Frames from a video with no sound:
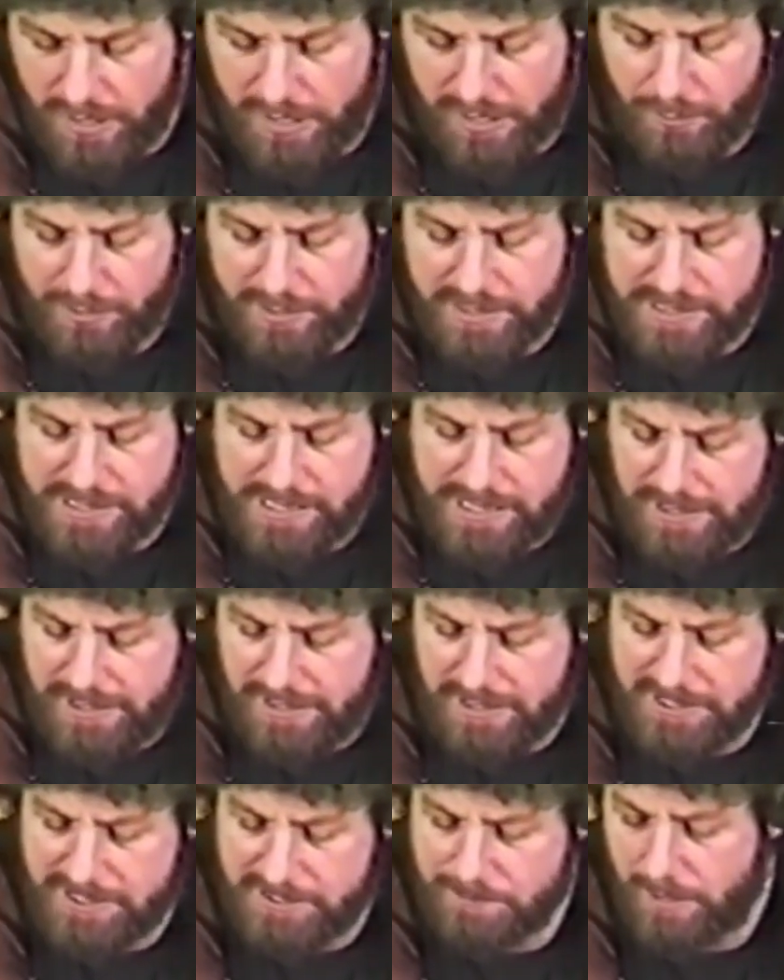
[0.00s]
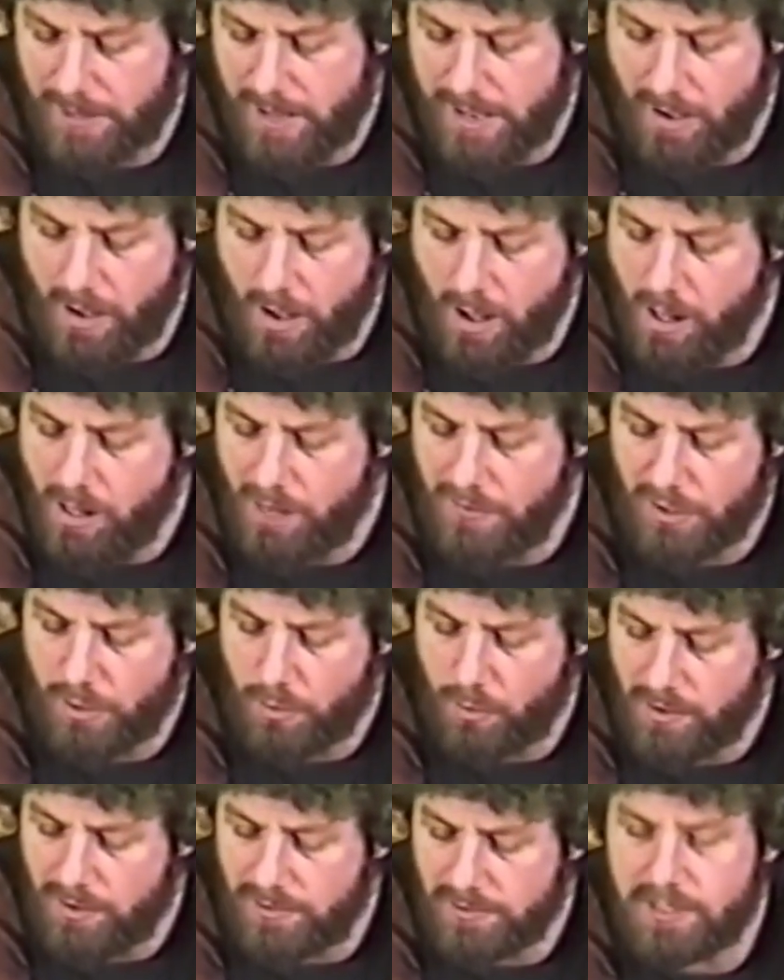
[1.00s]
He would seek to display all the
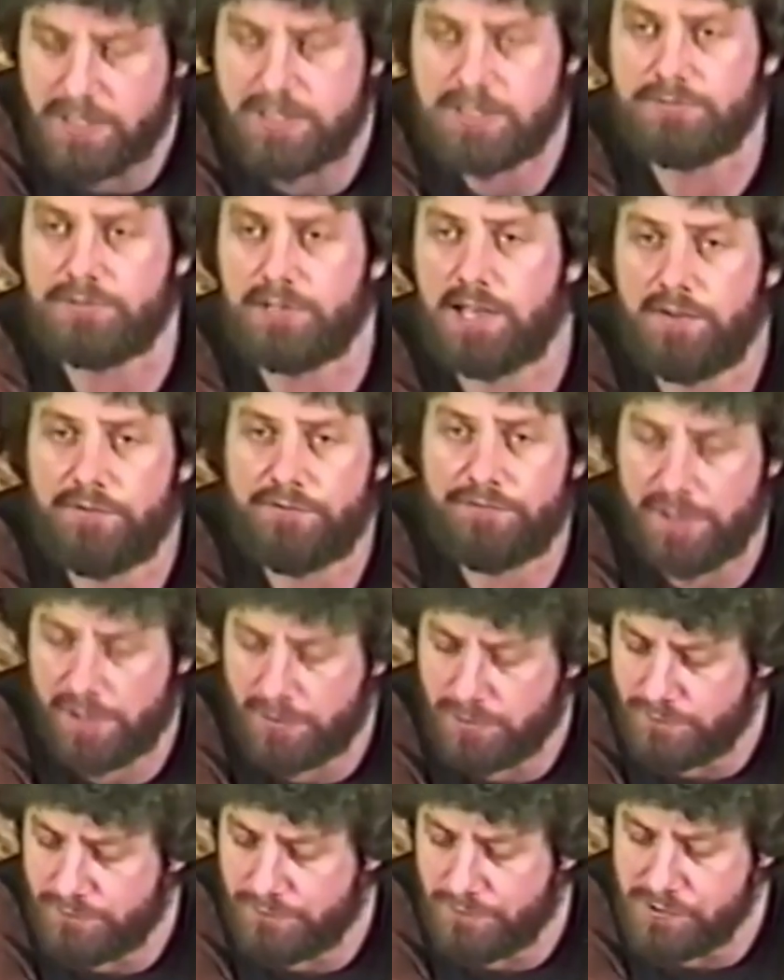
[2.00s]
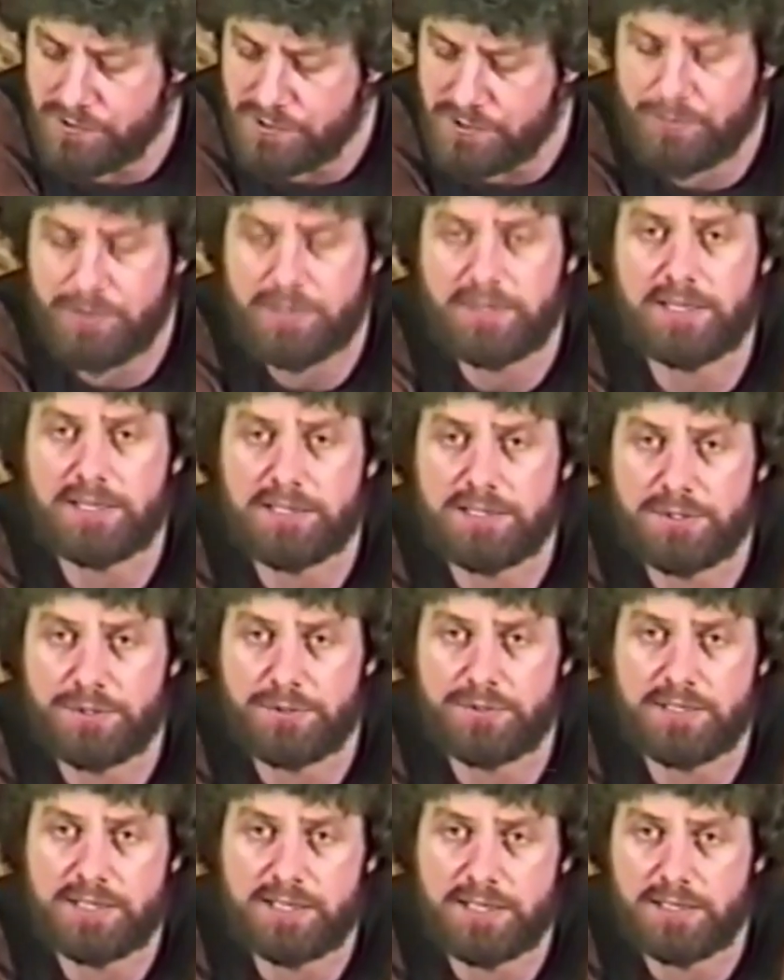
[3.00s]
qualities of love found in First Corinthians
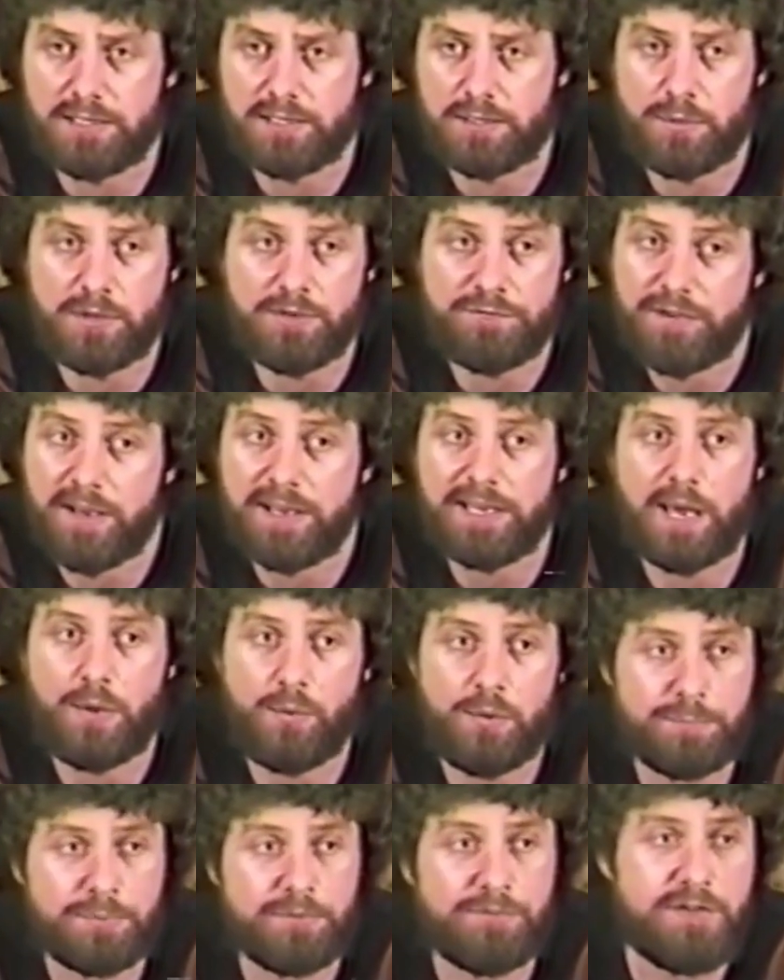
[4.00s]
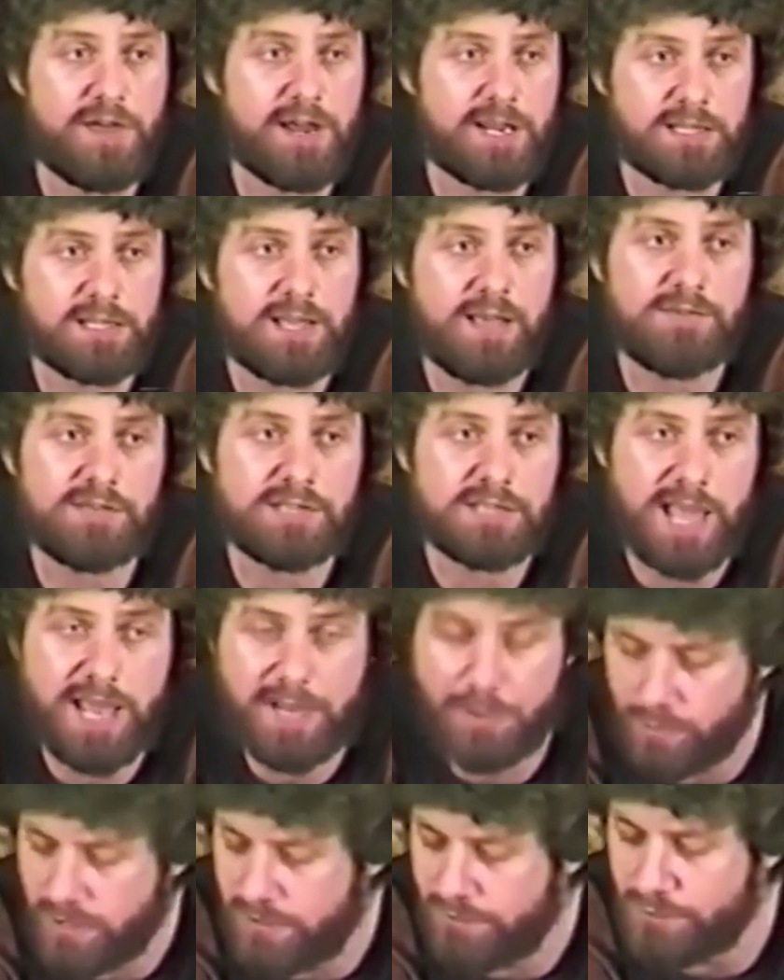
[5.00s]
thirteen. You want to find out what prophetic love is
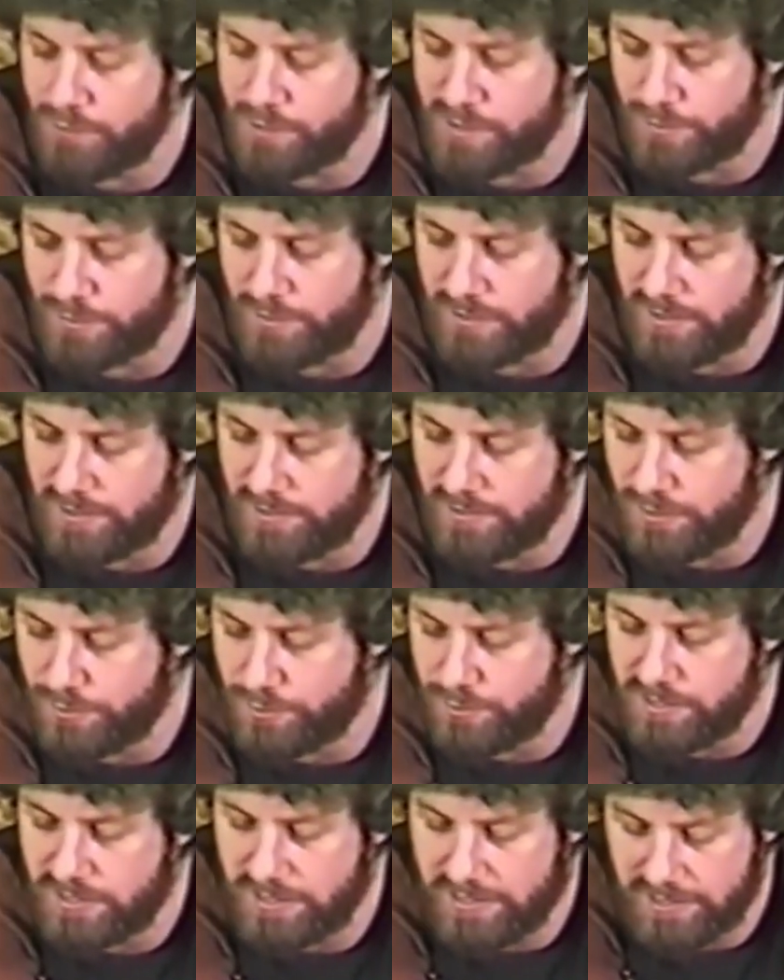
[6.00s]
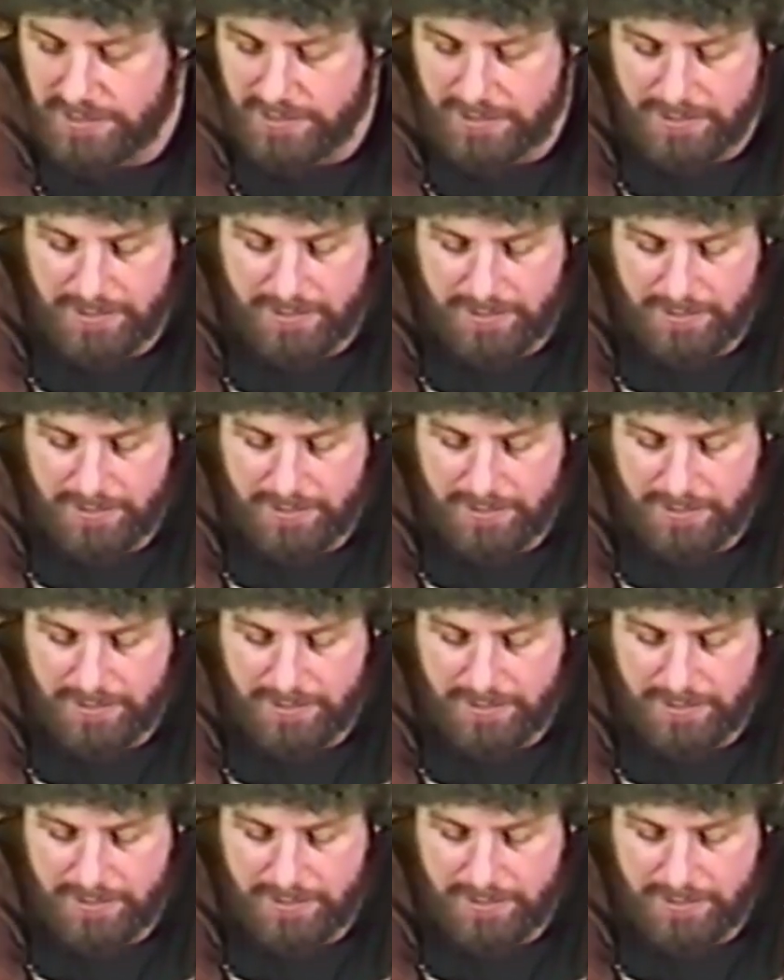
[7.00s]
like? Read First Corinthians thirteen.